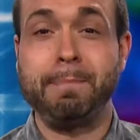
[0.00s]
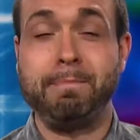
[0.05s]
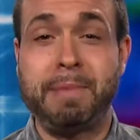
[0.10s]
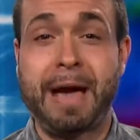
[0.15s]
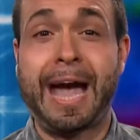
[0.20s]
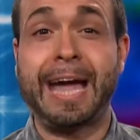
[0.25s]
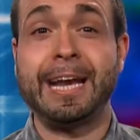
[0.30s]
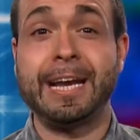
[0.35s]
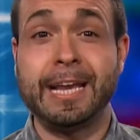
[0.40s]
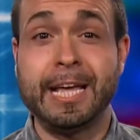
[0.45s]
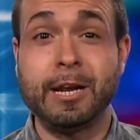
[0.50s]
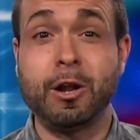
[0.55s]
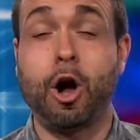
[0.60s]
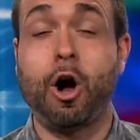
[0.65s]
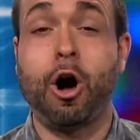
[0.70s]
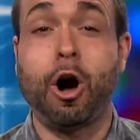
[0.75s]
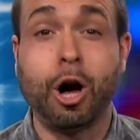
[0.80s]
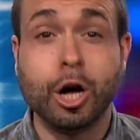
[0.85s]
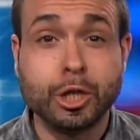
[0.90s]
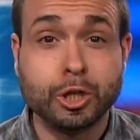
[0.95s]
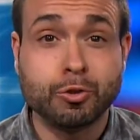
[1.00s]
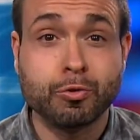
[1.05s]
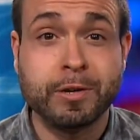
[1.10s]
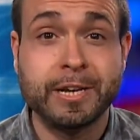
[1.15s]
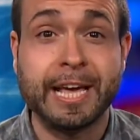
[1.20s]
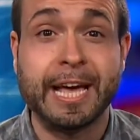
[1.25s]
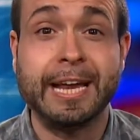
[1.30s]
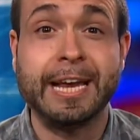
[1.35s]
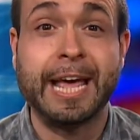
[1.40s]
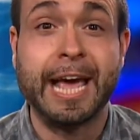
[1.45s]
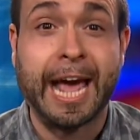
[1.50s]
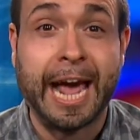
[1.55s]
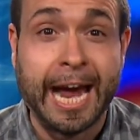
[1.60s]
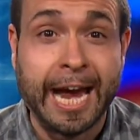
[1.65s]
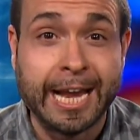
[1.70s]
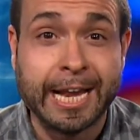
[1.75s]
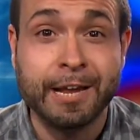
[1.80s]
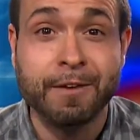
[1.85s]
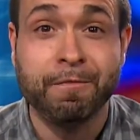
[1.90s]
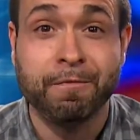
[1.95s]
batted in
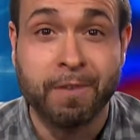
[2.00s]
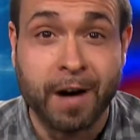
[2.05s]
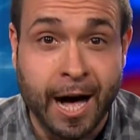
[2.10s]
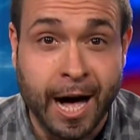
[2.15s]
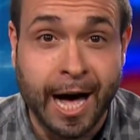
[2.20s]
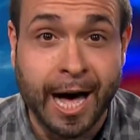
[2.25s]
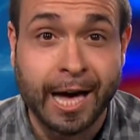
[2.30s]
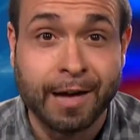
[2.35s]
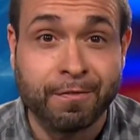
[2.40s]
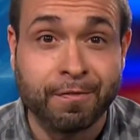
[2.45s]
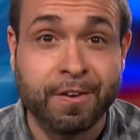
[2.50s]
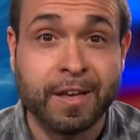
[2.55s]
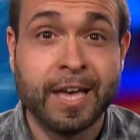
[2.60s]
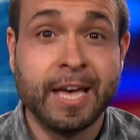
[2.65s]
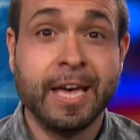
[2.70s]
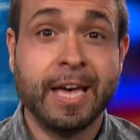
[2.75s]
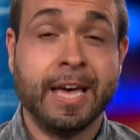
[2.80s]
185.